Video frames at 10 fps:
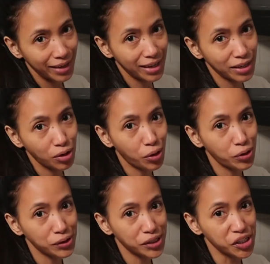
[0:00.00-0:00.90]
and a
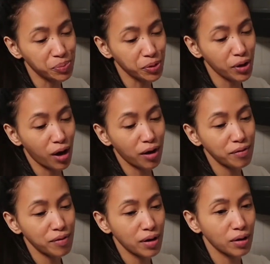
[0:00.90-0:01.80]
1/4 teaspoon
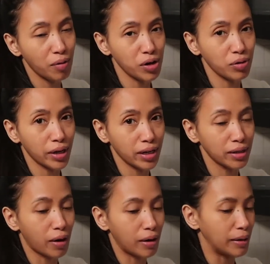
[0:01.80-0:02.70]
of
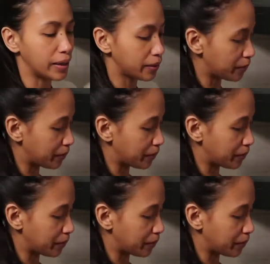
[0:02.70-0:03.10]
granulated garlic.